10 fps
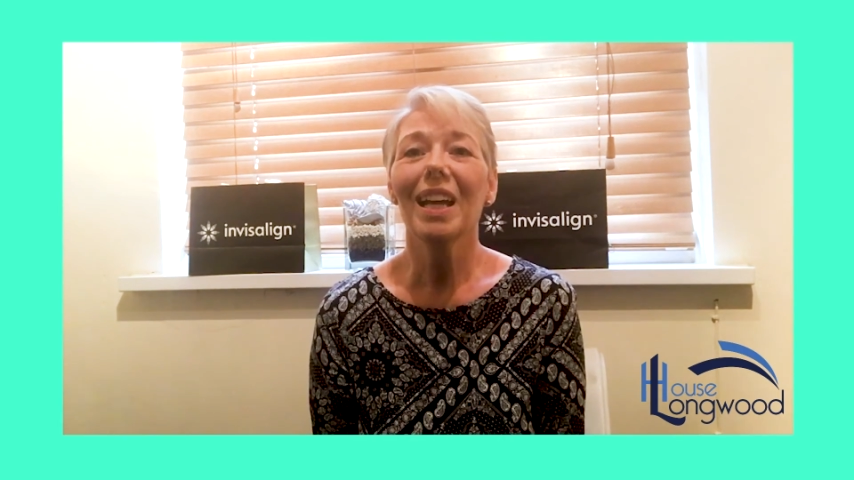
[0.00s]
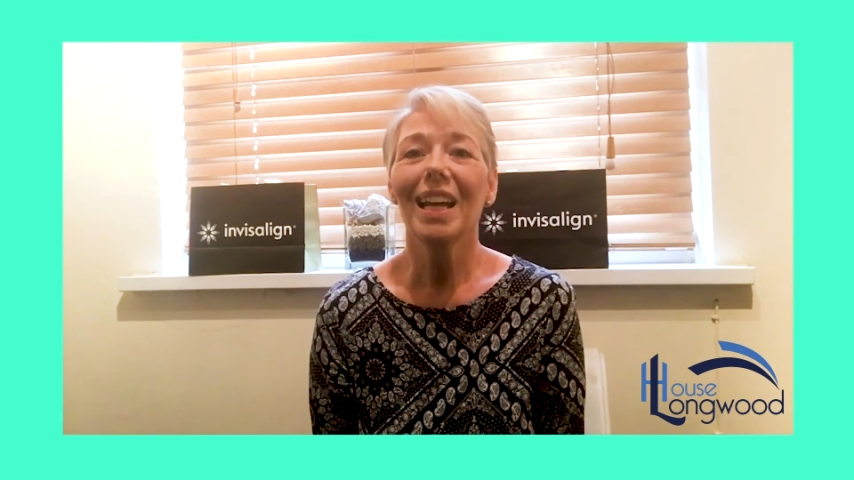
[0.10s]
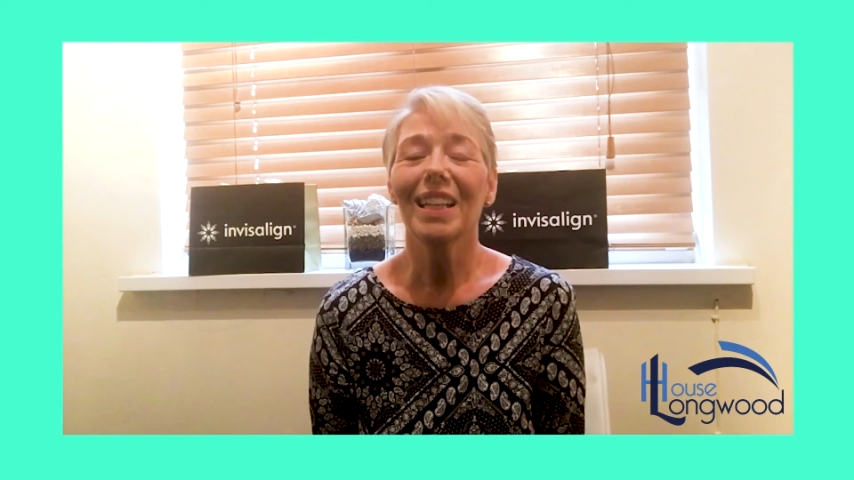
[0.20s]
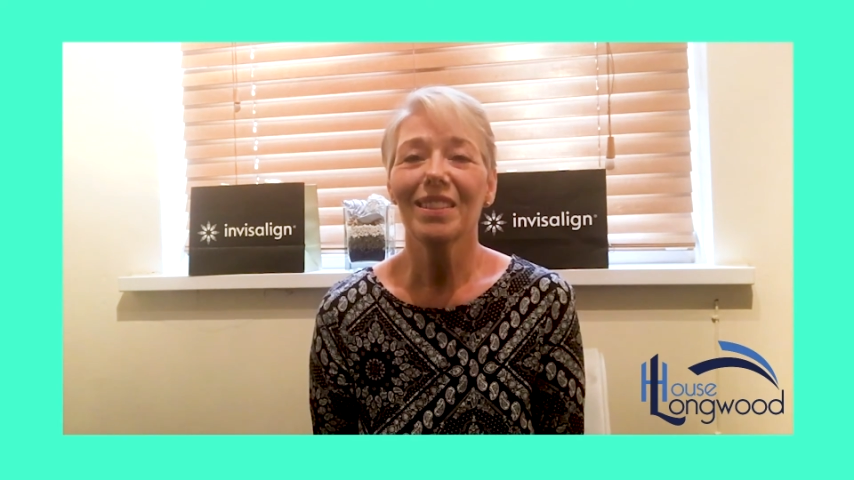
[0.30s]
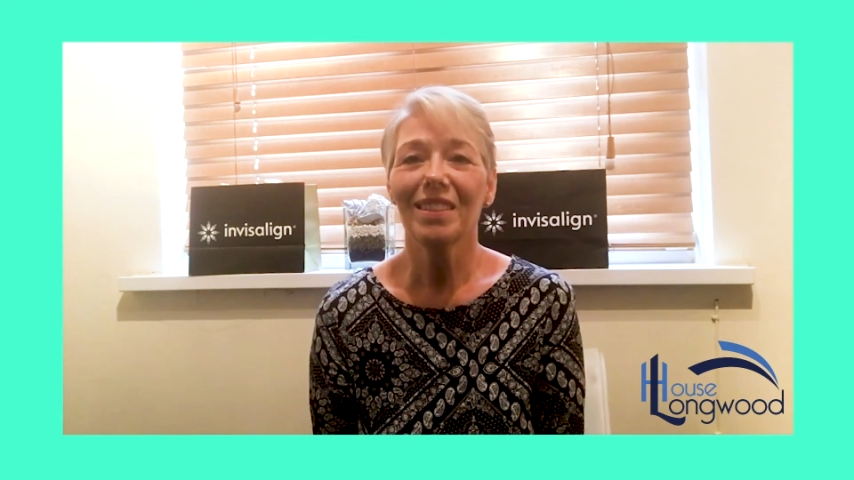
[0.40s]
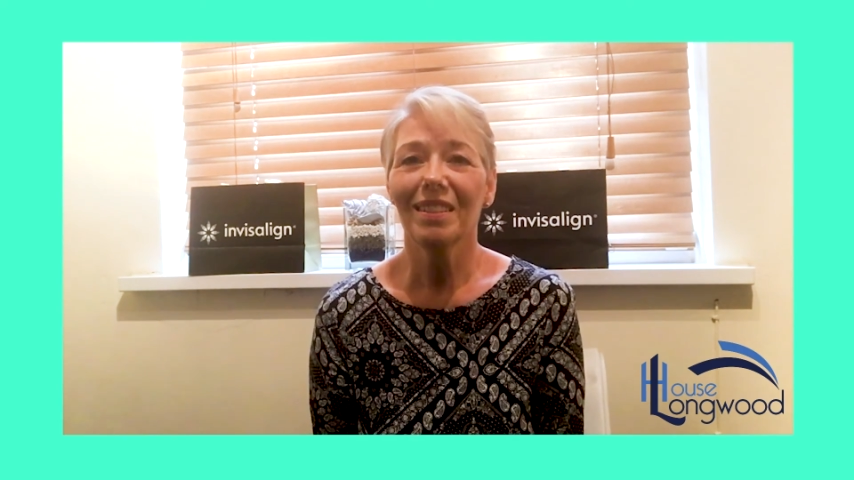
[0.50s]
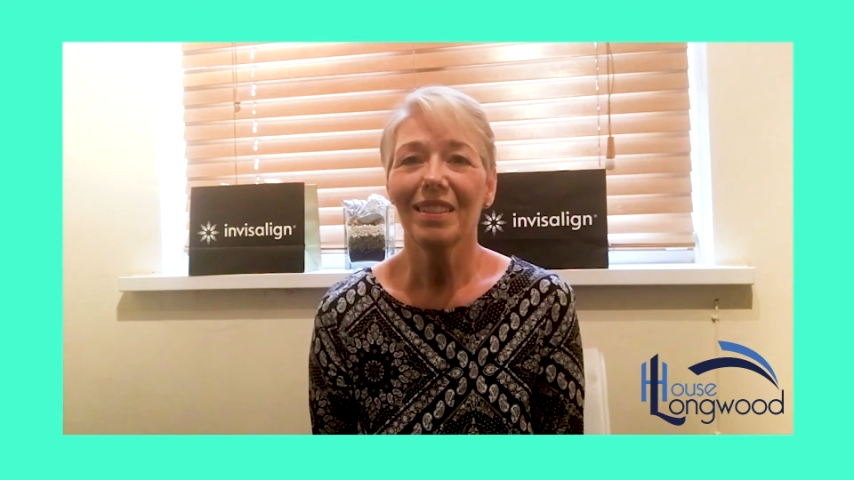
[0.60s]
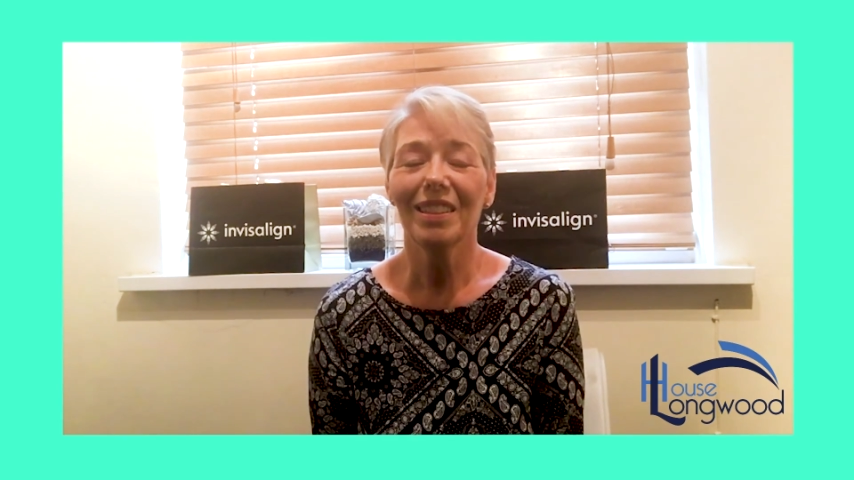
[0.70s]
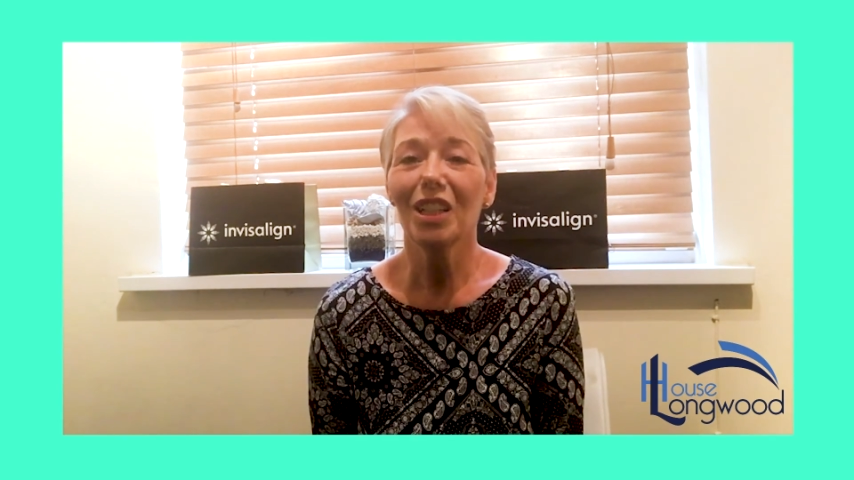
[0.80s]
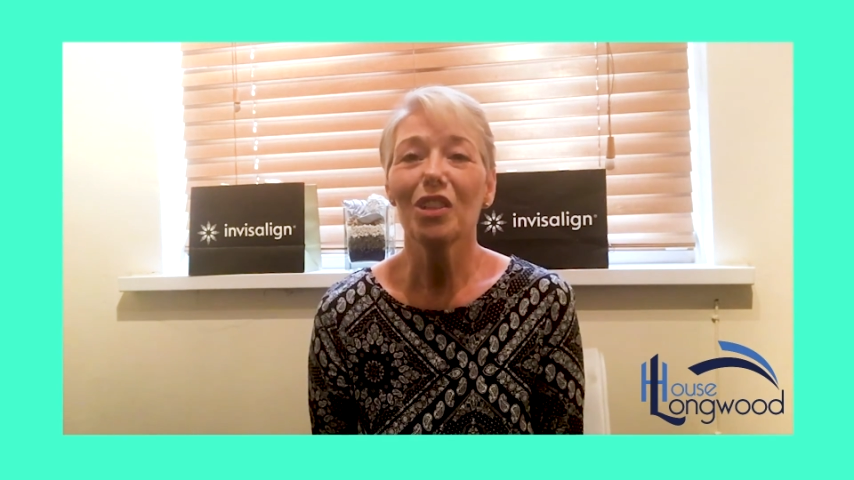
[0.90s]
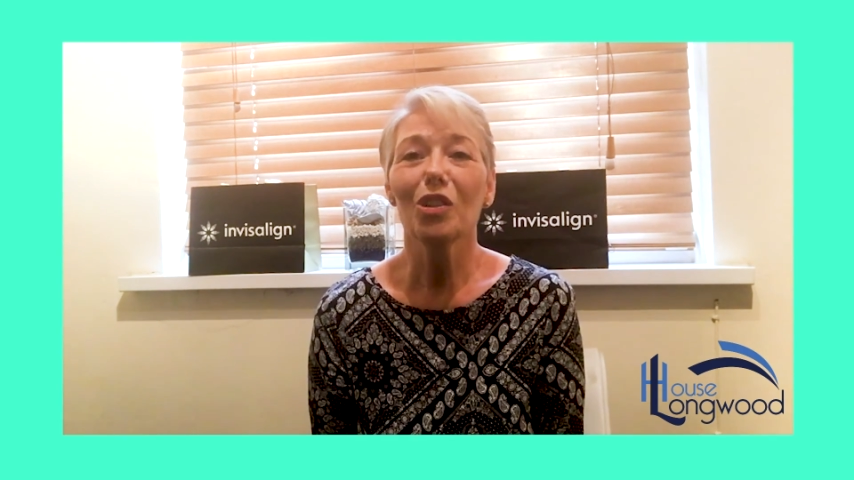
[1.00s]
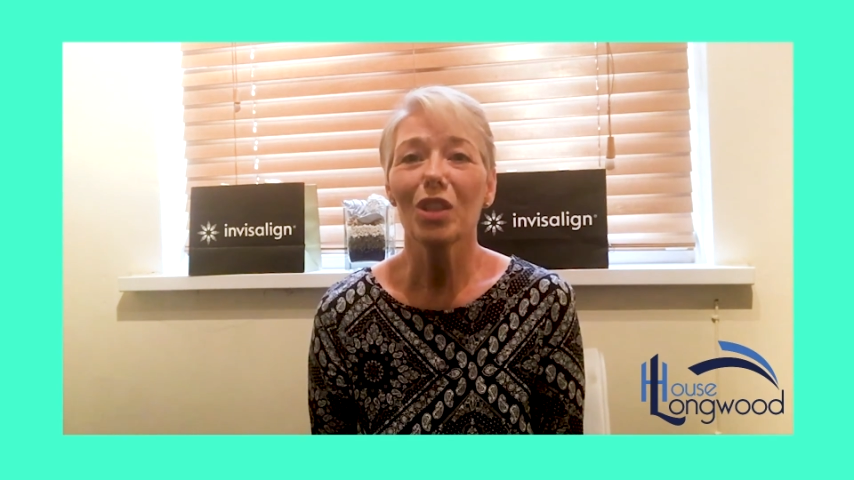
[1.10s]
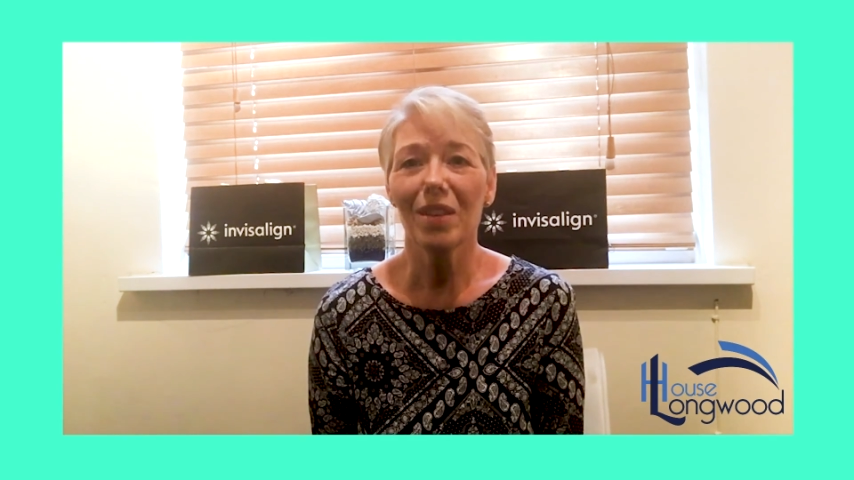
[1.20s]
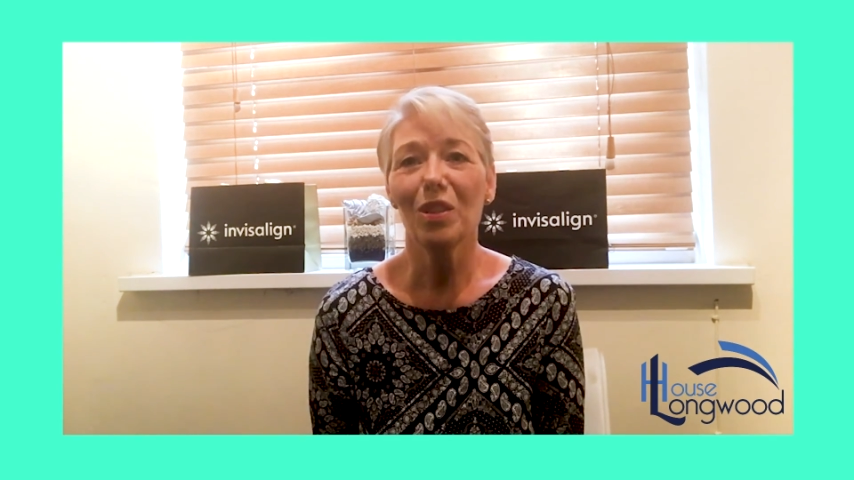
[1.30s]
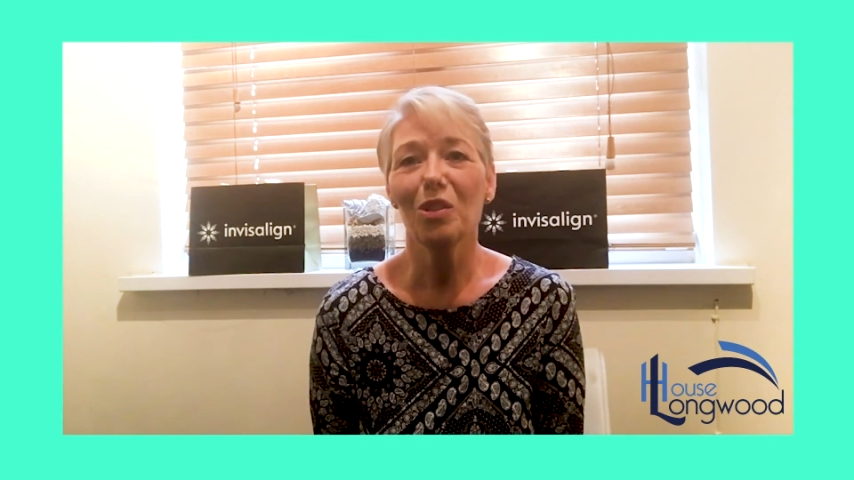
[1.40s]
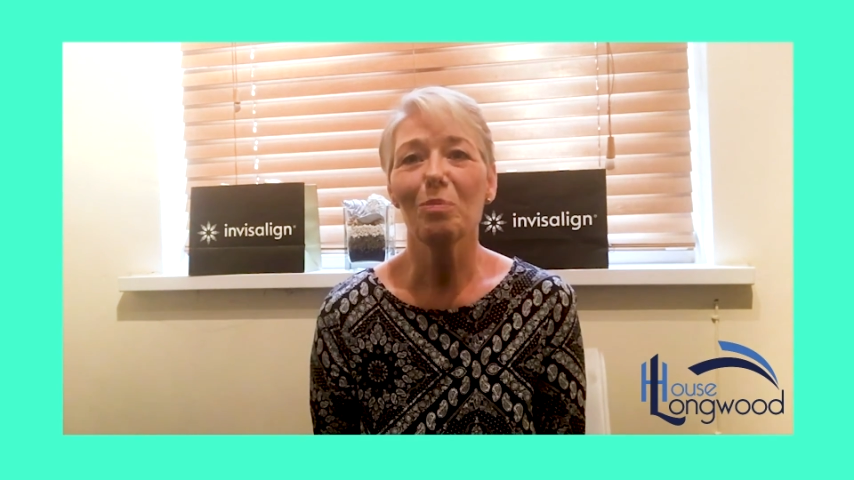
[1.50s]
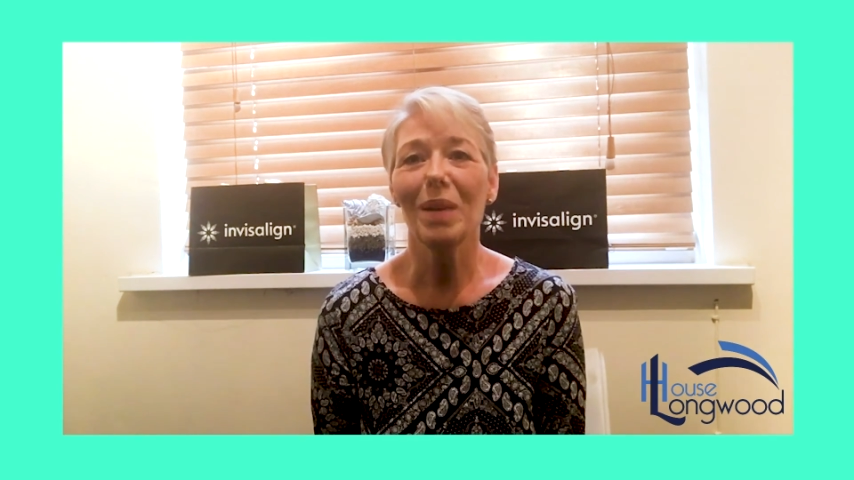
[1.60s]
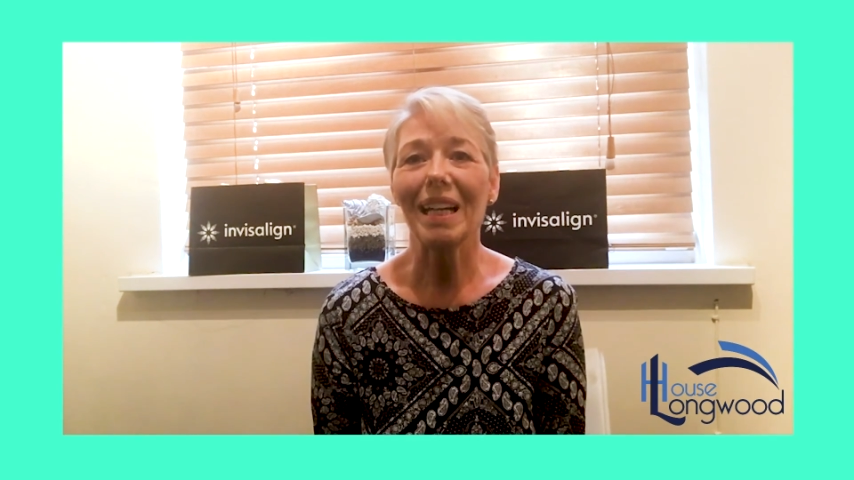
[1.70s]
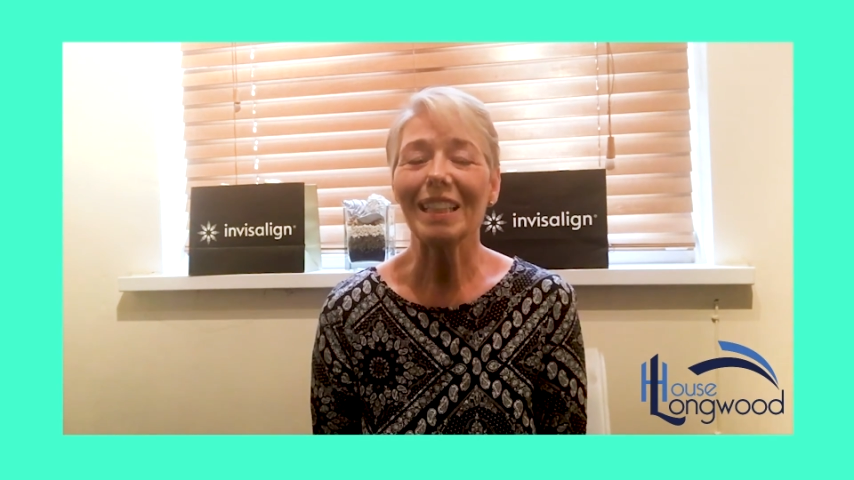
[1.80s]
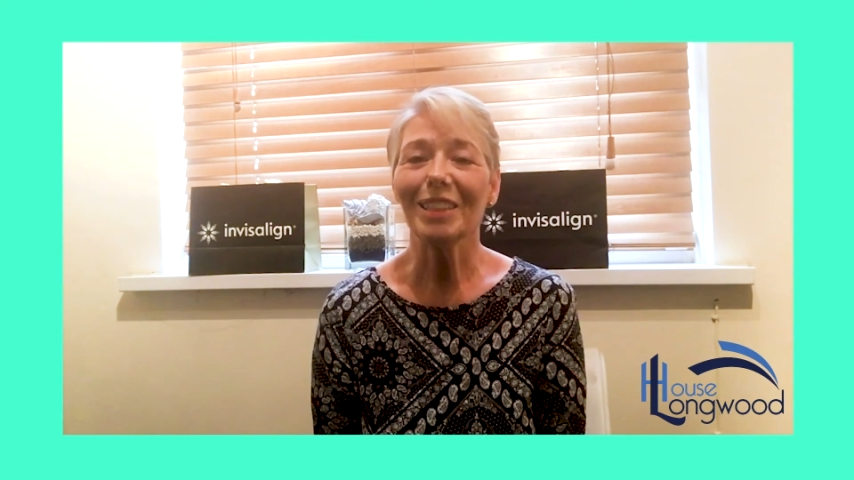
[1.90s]
and you know, you'll never look
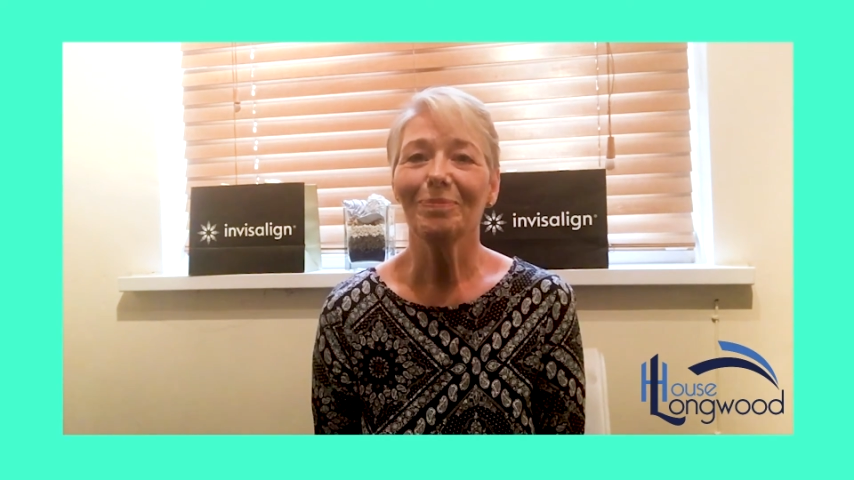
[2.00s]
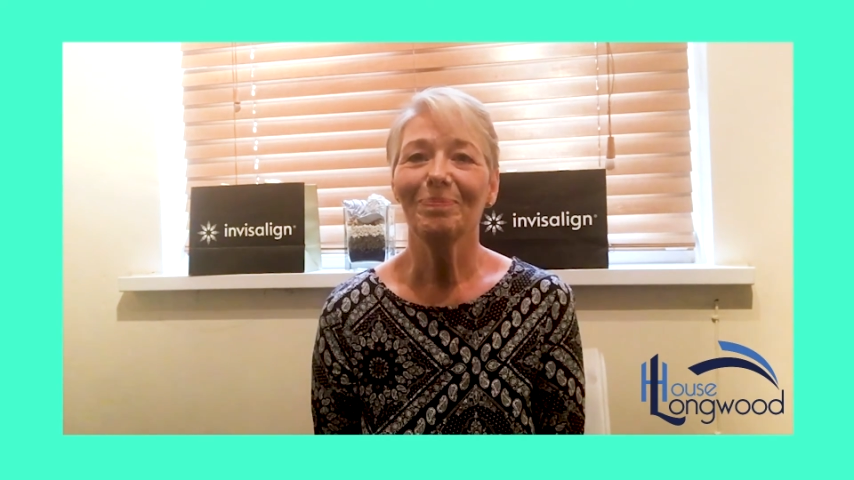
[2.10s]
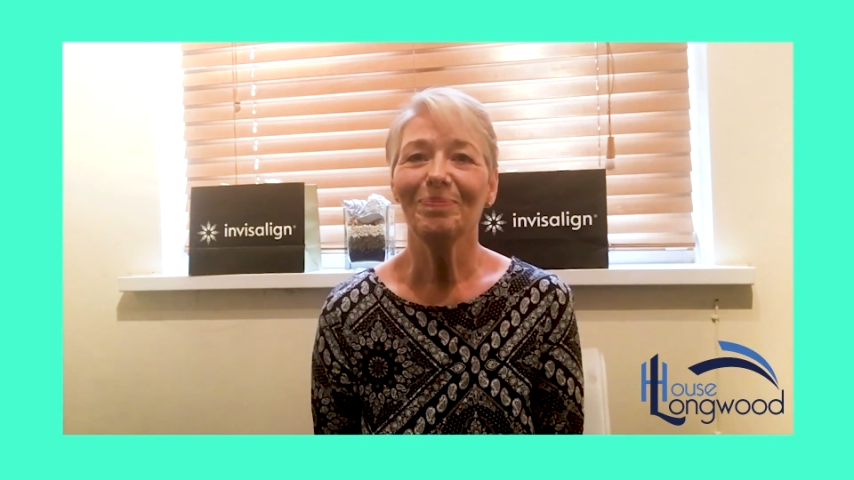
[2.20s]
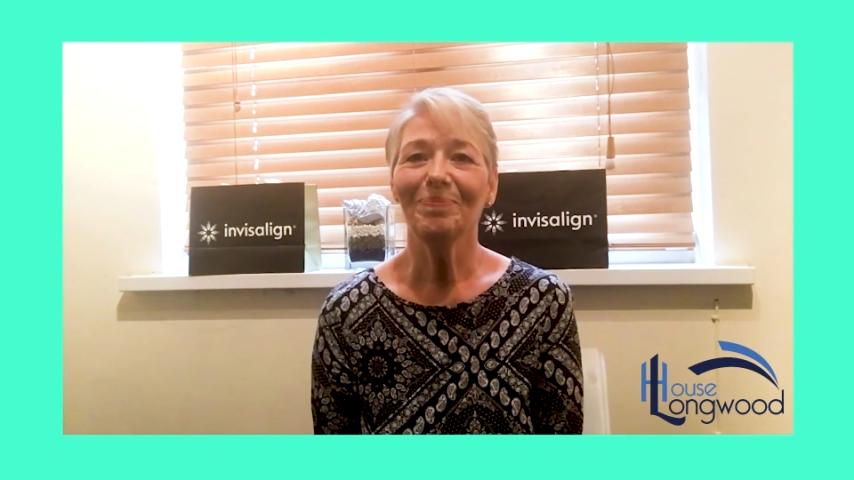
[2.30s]
back.